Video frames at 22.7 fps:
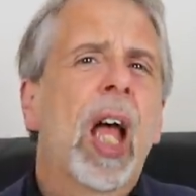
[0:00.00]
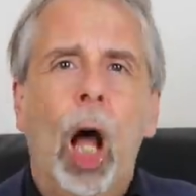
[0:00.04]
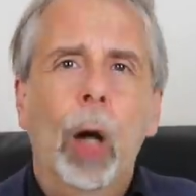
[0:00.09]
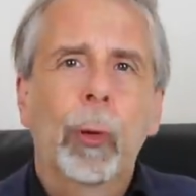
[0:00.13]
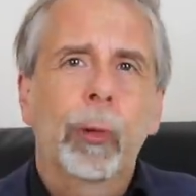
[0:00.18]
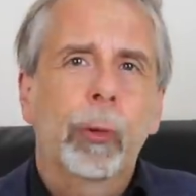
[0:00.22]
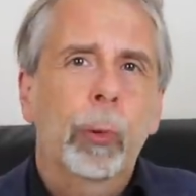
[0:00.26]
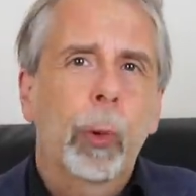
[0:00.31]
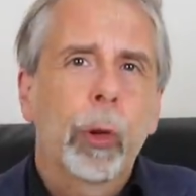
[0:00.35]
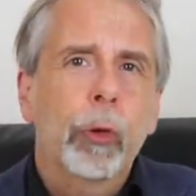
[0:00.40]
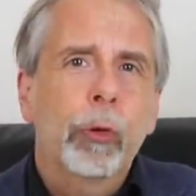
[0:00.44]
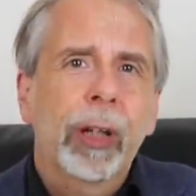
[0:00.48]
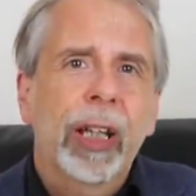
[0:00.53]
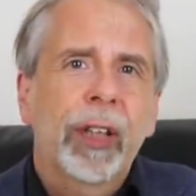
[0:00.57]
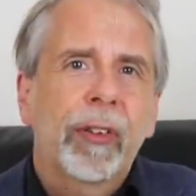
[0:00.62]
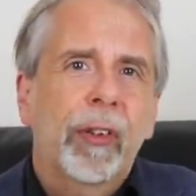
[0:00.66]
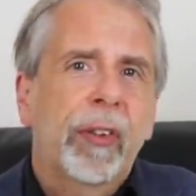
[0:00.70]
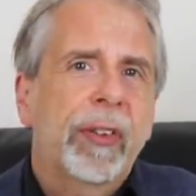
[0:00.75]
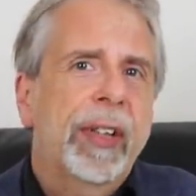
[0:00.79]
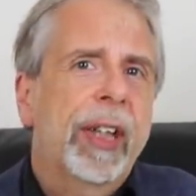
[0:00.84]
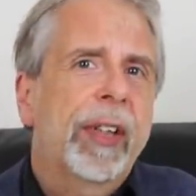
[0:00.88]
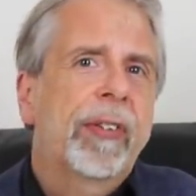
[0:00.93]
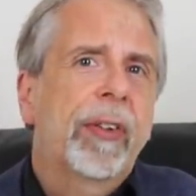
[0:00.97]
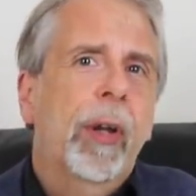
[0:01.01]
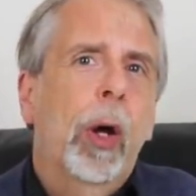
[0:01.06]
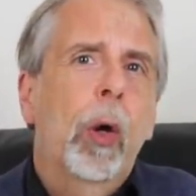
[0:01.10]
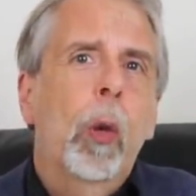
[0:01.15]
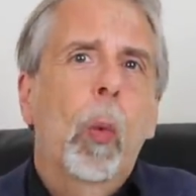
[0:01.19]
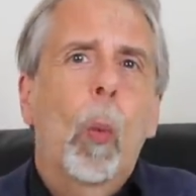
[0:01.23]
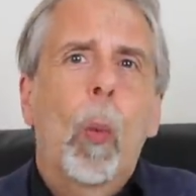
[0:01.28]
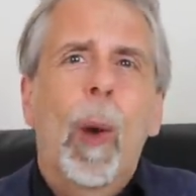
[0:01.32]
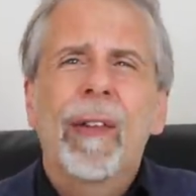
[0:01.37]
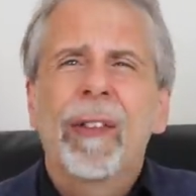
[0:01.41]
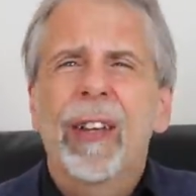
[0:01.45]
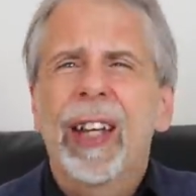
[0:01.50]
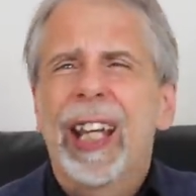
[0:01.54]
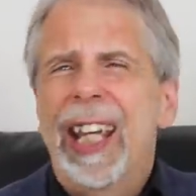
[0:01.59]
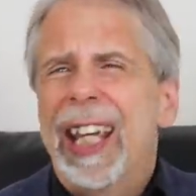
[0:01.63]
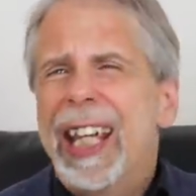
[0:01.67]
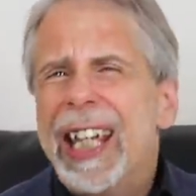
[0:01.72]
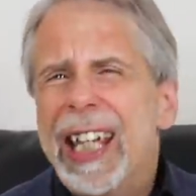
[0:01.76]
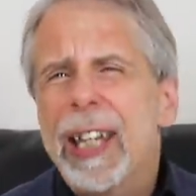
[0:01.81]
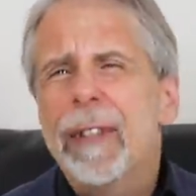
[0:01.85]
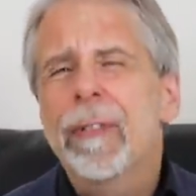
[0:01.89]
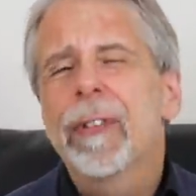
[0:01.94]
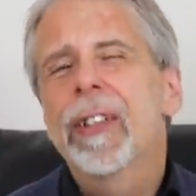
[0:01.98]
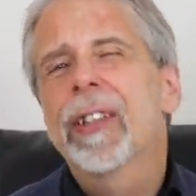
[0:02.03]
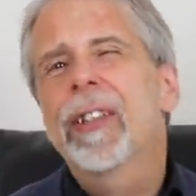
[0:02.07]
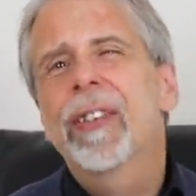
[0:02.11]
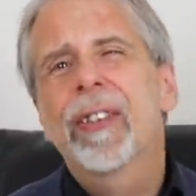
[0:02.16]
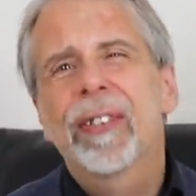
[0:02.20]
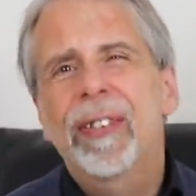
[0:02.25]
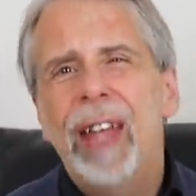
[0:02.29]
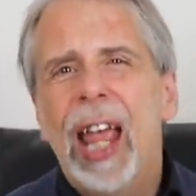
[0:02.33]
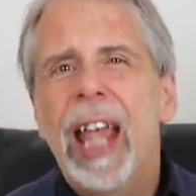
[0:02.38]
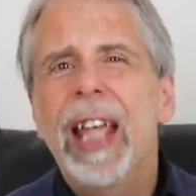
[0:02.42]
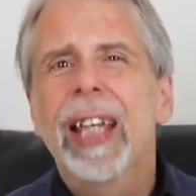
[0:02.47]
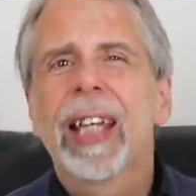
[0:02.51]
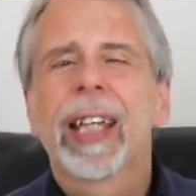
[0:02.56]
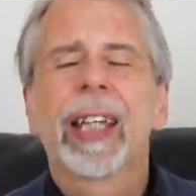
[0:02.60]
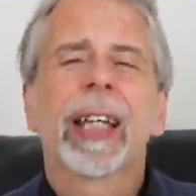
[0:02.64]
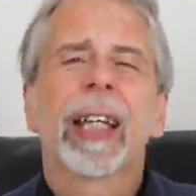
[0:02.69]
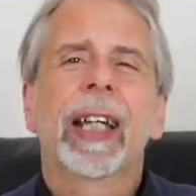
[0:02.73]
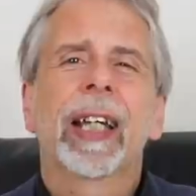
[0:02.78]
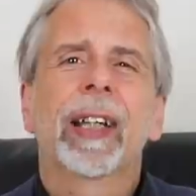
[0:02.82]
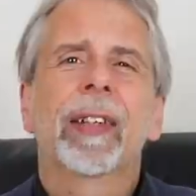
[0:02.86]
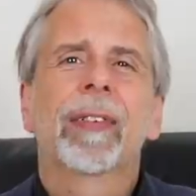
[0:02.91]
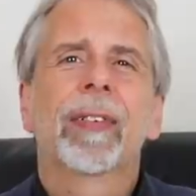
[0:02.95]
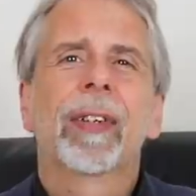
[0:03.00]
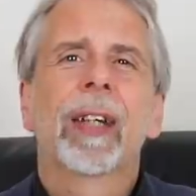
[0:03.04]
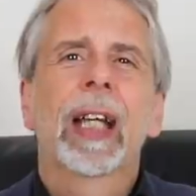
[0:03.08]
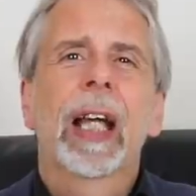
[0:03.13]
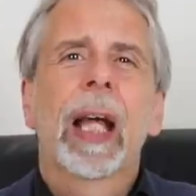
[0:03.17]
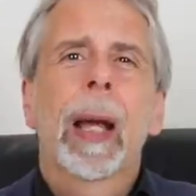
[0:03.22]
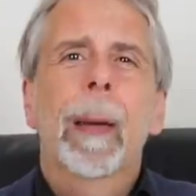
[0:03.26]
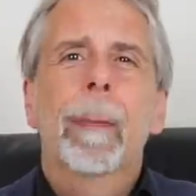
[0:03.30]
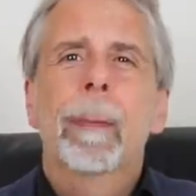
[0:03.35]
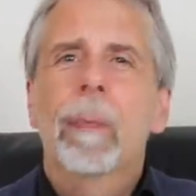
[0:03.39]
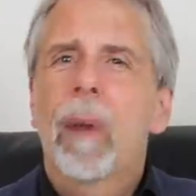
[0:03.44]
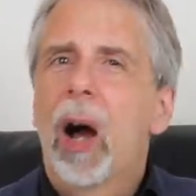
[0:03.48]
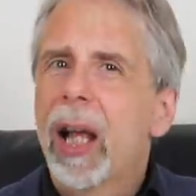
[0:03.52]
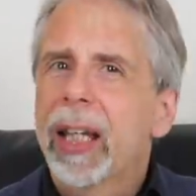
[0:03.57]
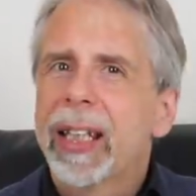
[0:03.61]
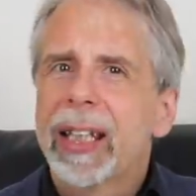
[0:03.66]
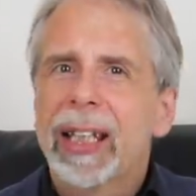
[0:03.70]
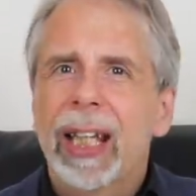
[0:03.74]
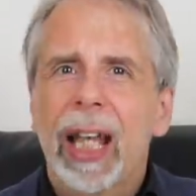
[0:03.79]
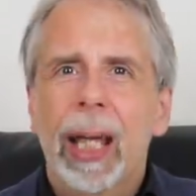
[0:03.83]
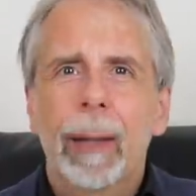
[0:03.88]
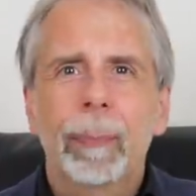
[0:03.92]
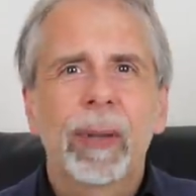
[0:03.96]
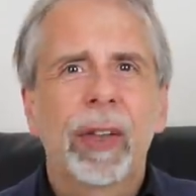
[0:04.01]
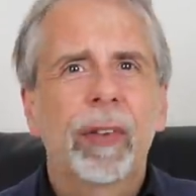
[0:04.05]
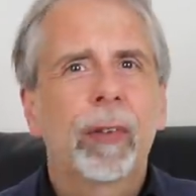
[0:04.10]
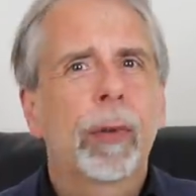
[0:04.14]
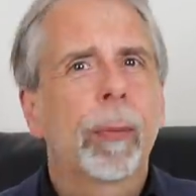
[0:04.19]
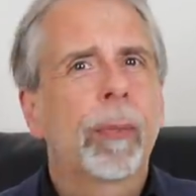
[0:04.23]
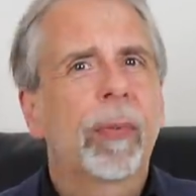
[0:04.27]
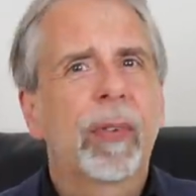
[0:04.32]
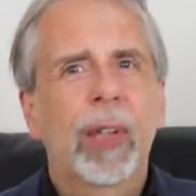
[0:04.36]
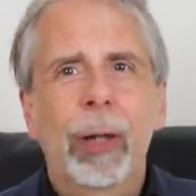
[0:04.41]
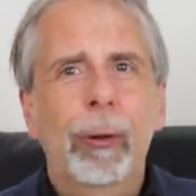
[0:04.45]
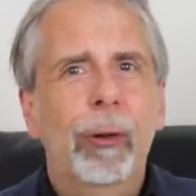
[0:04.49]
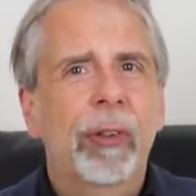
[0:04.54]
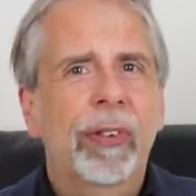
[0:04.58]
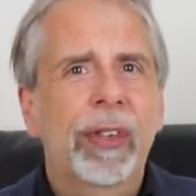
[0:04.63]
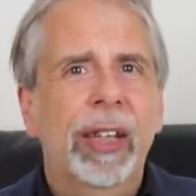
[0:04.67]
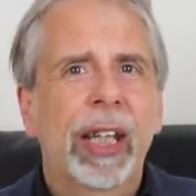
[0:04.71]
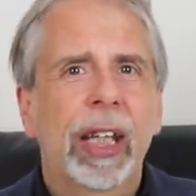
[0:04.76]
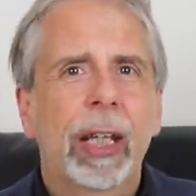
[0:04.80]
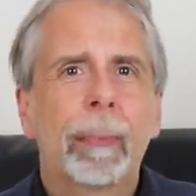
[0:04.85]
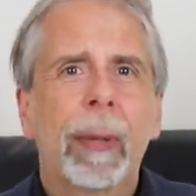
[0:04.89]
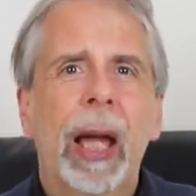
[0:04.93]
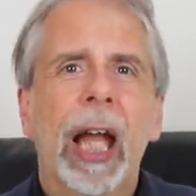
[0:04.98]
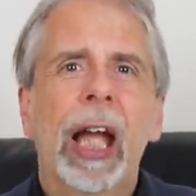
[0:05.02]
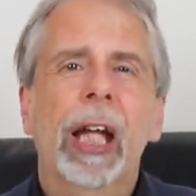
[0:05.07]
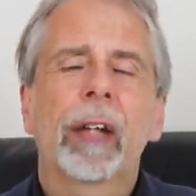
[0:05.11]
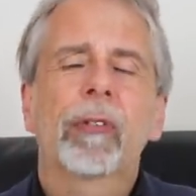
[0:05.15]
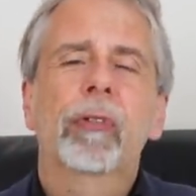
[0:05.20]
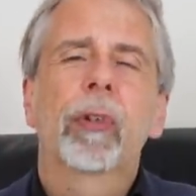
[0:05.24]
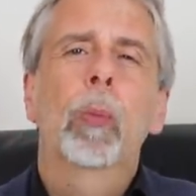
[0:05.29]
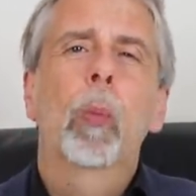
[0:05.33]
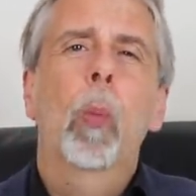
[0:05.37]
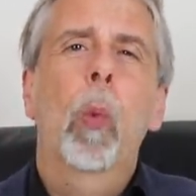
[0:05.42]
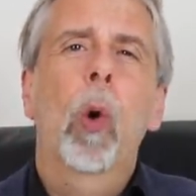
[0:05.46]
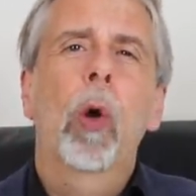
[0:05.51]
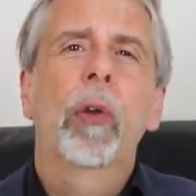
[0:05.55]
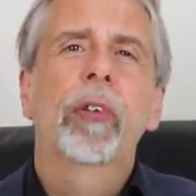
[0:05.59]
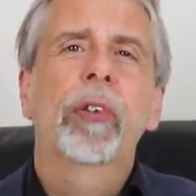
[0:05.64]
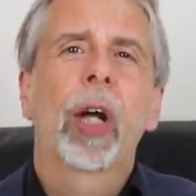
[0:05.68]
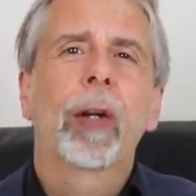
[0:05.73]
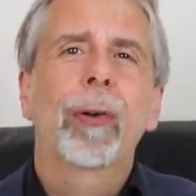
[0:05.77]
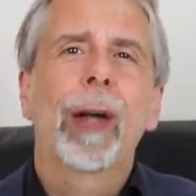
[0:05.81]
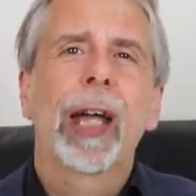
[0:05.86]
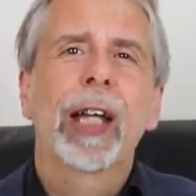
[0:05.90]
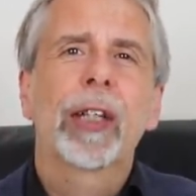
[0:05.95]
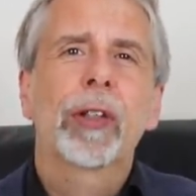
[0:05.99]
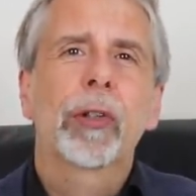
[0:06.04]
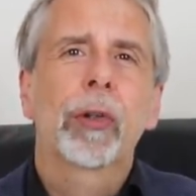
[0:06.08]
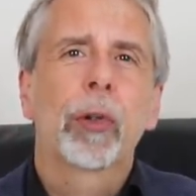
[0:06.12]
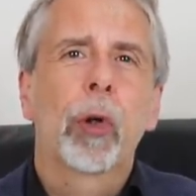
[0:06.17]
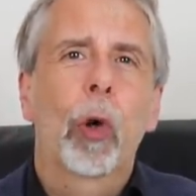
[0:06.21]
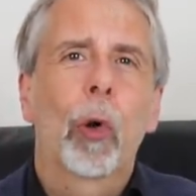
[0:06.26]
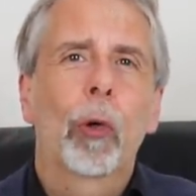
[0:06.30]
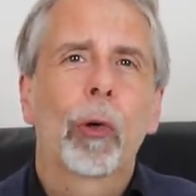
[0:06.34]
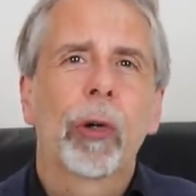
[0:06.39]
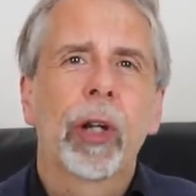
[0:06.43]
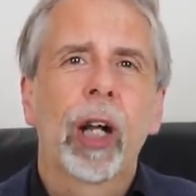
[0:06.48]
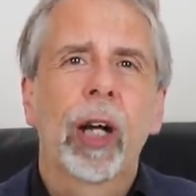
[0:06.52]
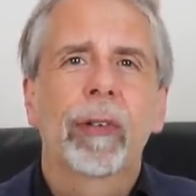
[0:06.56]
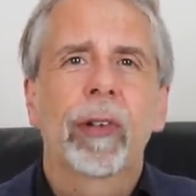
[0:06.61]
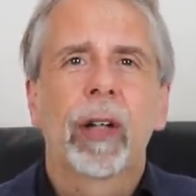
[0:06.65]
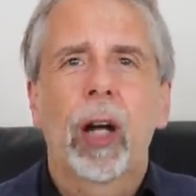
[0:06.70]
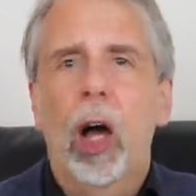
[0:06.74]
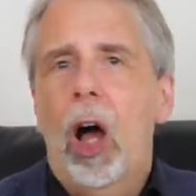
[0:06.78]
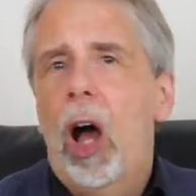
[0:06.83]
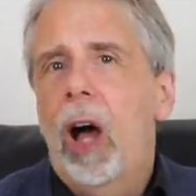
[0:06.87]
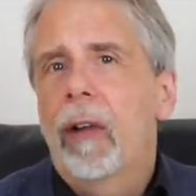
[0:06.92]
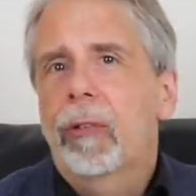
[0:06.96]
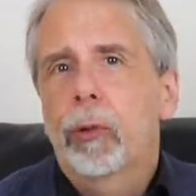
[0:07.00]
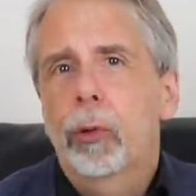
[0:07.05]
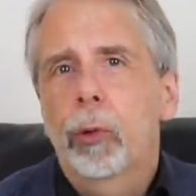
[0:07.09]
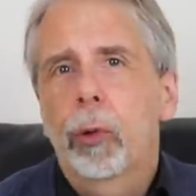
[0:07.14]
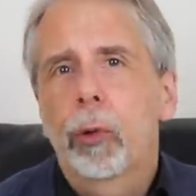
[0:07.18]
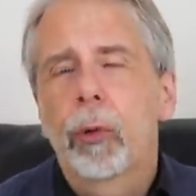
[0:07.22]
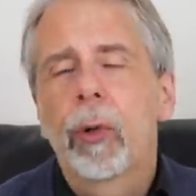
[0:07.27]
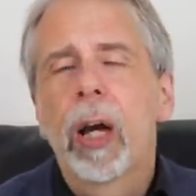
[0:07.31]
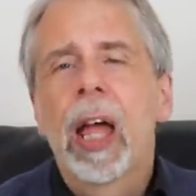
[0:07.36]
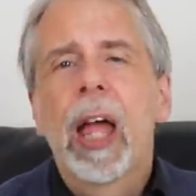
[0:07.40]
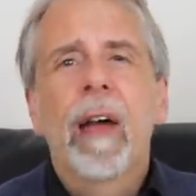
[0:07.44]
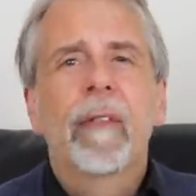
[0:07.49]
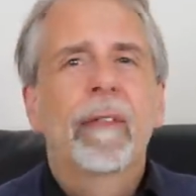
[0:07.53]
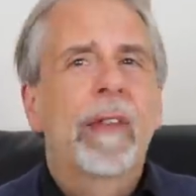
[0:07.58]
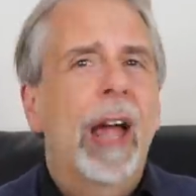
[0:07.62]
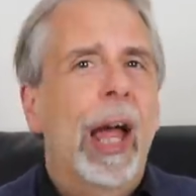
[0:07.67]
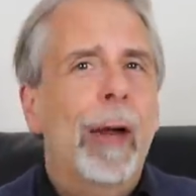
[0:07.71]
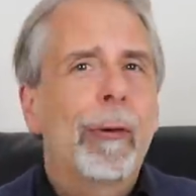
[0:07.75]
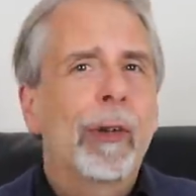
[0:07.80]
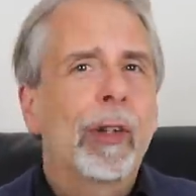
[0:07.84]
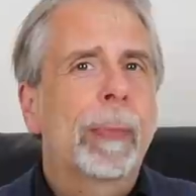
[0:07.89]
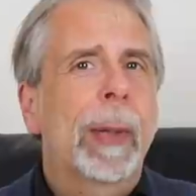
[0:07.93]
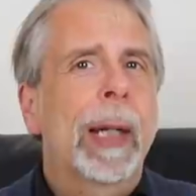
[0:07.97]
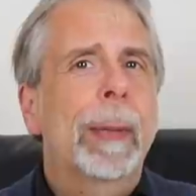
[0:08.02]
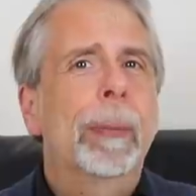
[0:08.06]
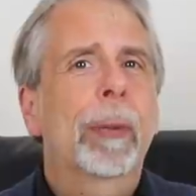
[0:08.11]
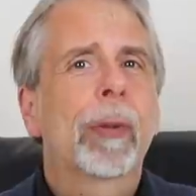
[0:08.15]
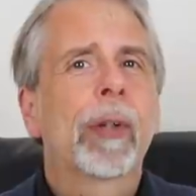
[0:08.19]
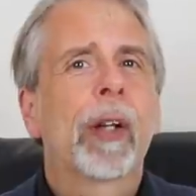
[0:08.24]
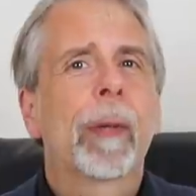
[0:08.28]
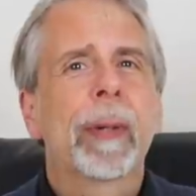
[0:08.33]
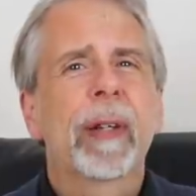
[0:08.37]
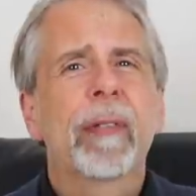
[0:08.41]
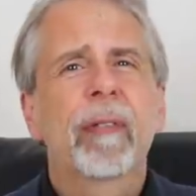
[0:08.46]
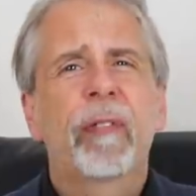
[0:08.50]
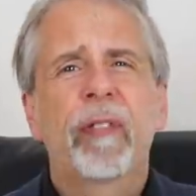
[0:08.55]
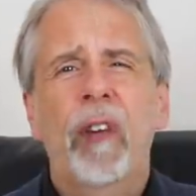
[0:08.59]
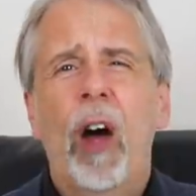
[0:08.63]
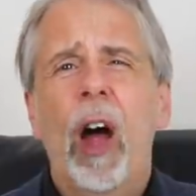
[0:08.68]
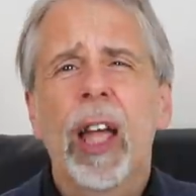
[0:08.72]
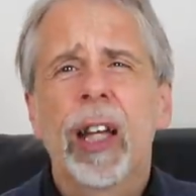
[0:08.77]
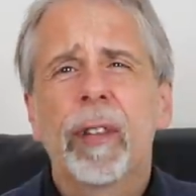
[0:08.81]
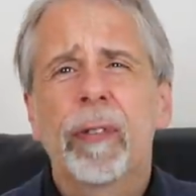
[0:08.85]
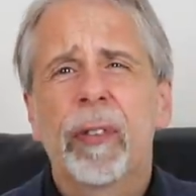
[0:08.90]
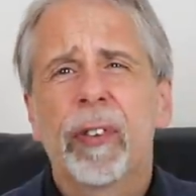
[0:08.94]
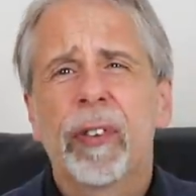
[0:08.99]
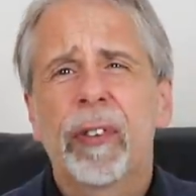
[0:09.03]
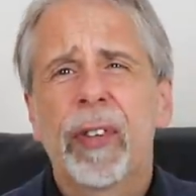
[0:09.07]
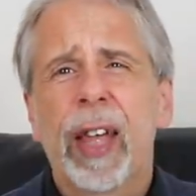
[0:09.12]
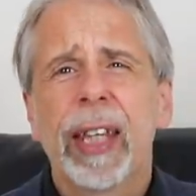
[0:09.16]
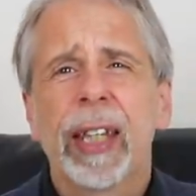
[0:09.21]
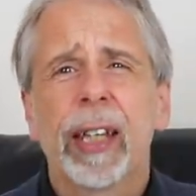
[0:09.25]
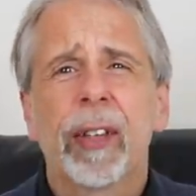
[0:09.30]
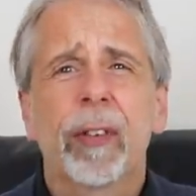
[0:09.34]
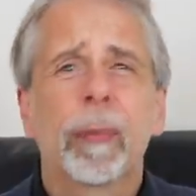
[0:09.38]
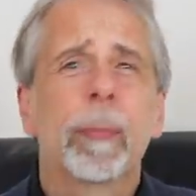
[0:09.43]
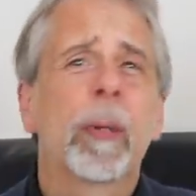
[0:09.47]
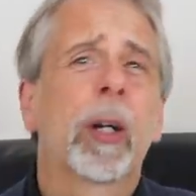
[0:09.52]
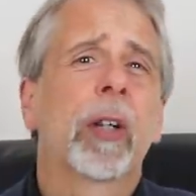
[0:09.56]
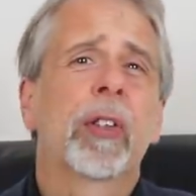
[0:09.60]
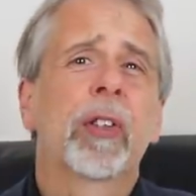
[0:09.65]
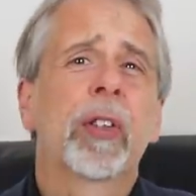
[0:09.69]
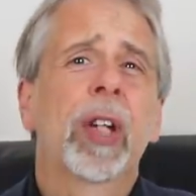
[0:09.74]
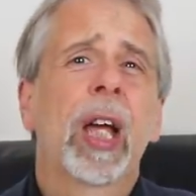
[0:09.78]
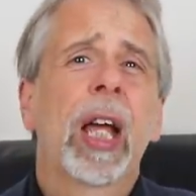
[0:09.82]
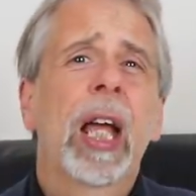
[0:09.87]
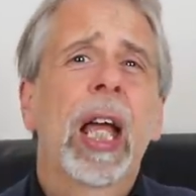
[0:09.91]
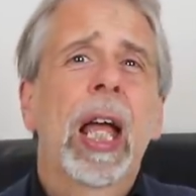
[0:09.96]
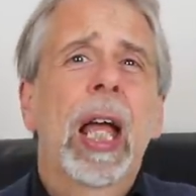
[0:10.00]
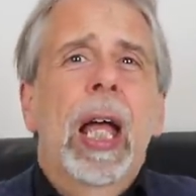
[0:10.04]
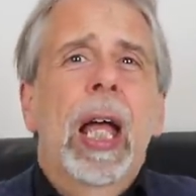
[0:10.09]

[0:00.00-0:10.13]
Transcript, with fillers: I was wondering as I did so whether even saying it might get me some serious kickback from one direction or another. After all, various people have been fired for saying as much.